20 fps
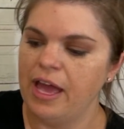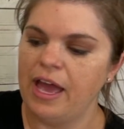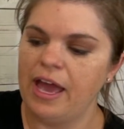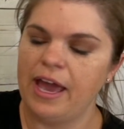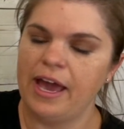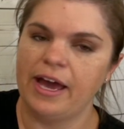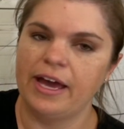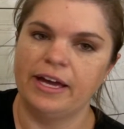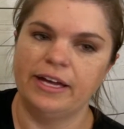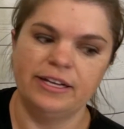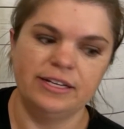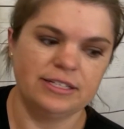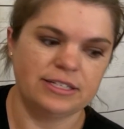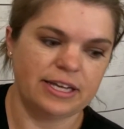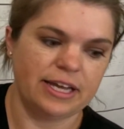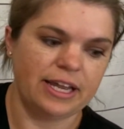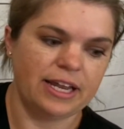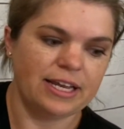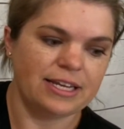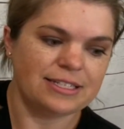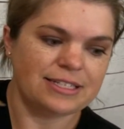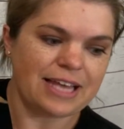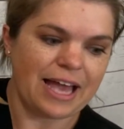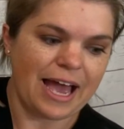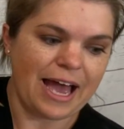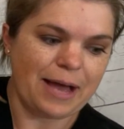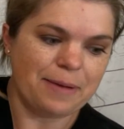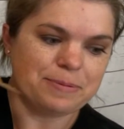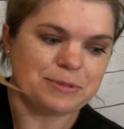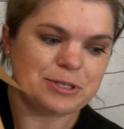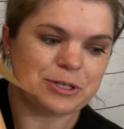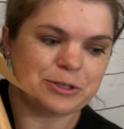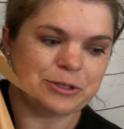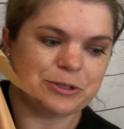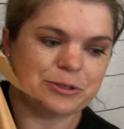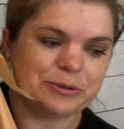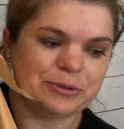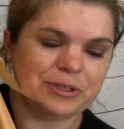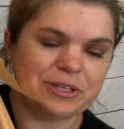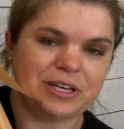and it is
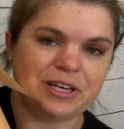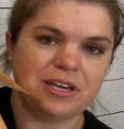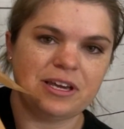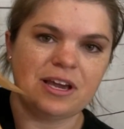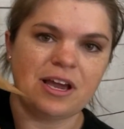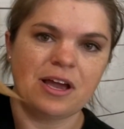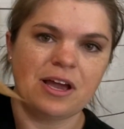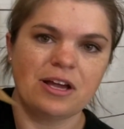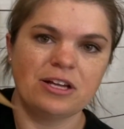absolutely